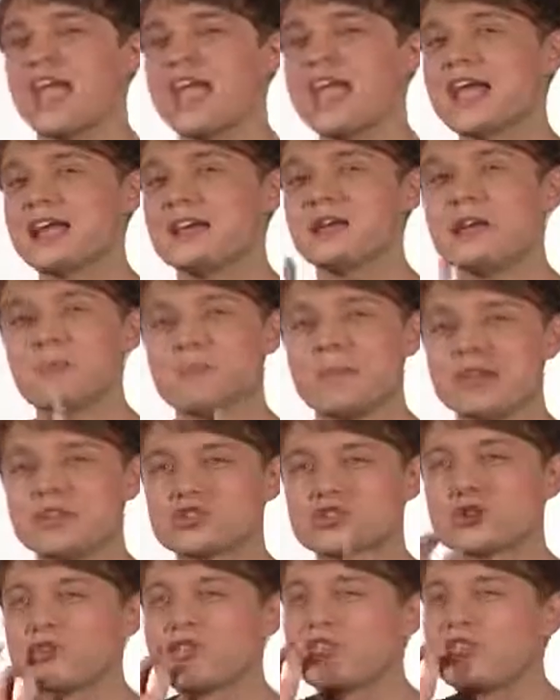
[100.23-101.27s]
and make
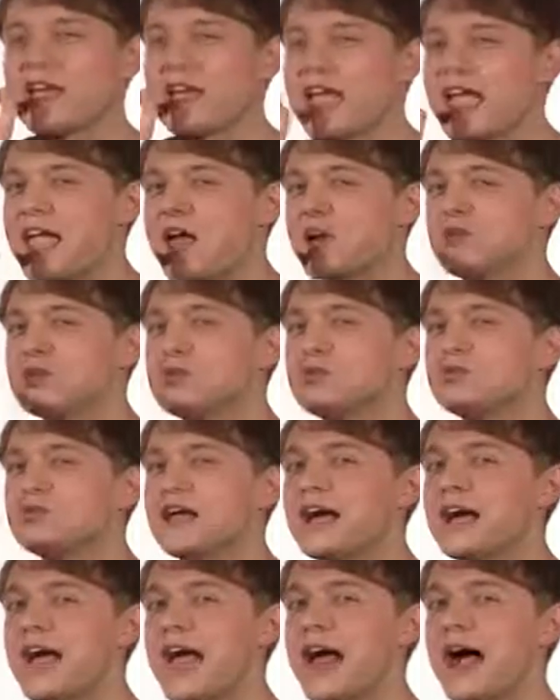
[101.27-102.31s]
sure that the air you
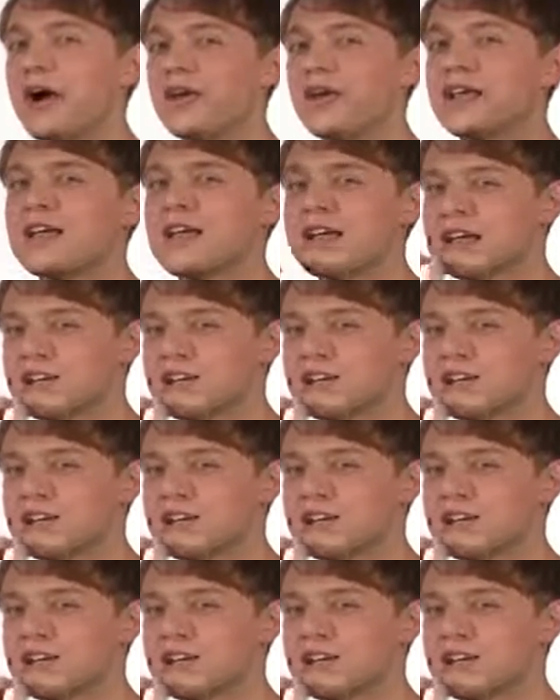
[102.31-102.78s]
let out